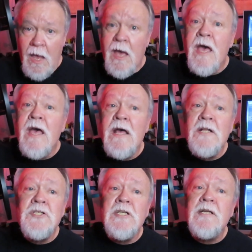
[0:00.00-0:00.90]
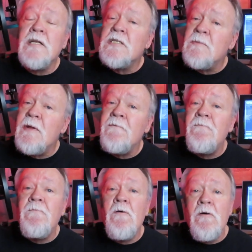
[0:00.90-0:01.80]
And she touched me
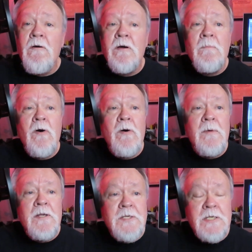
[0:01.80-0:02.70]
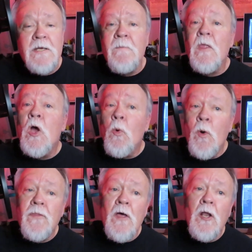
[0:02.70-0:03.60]
for a moment
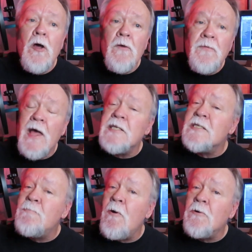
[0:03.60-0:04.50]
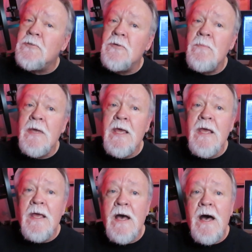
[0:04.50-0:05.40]
with a look that spoke to
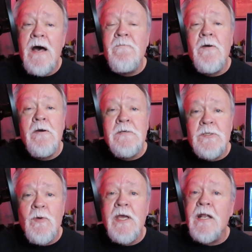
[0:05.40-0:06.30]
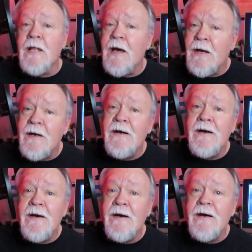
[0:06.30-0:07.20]
me of her sweet
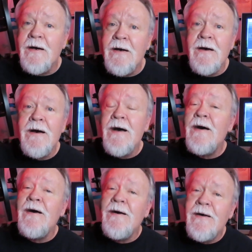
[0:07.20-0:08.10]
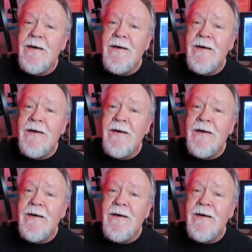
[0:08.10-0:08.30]
love.